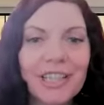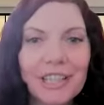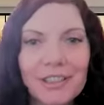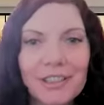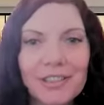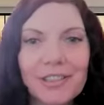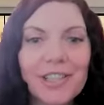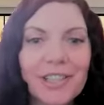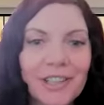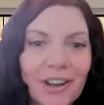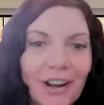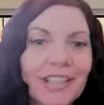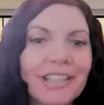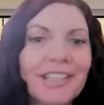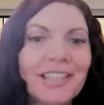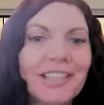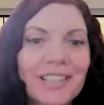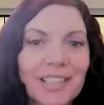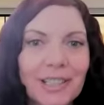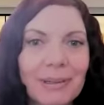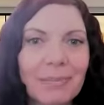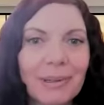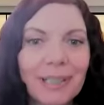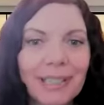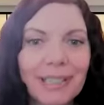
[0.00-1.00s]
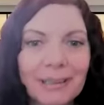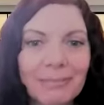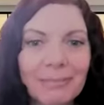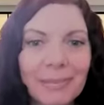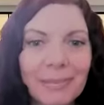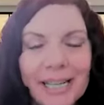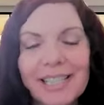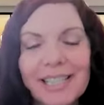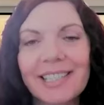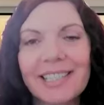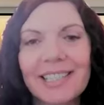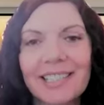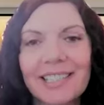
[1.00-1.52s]
30 years not
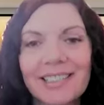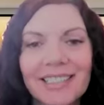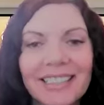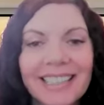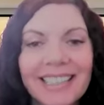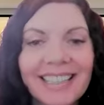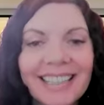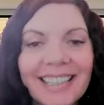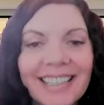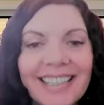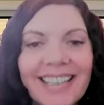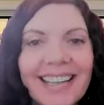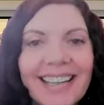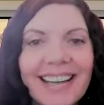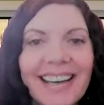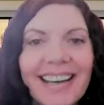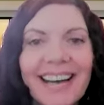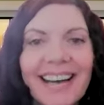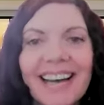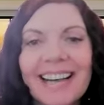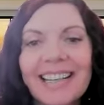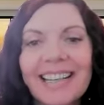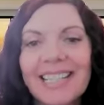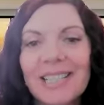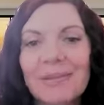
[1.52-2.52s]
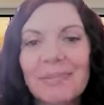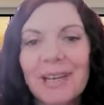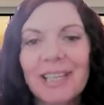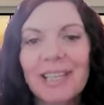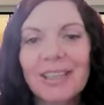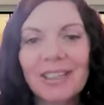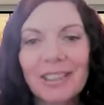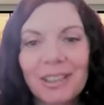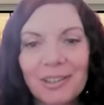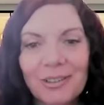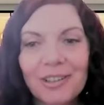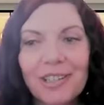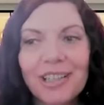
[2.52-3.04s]
sleeping, basically. I
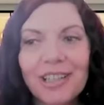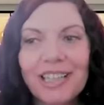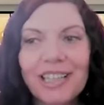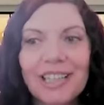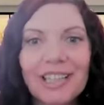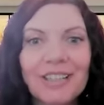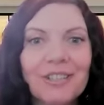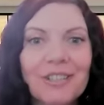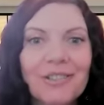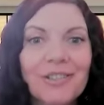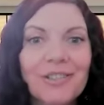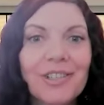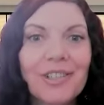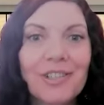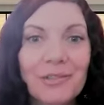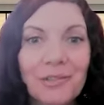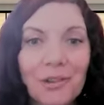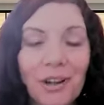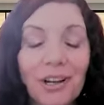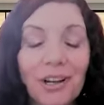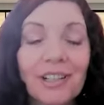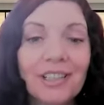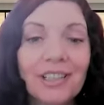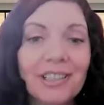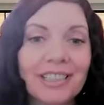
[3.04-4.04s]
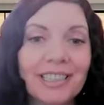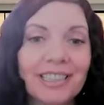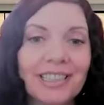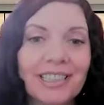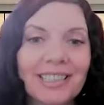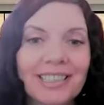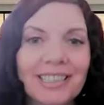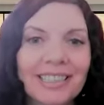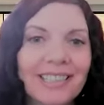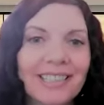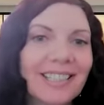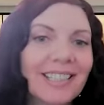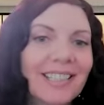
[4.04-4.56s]
spent 30 years
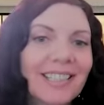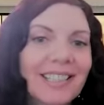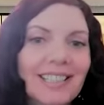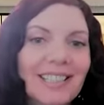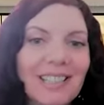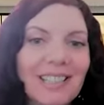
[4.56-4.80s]
struggling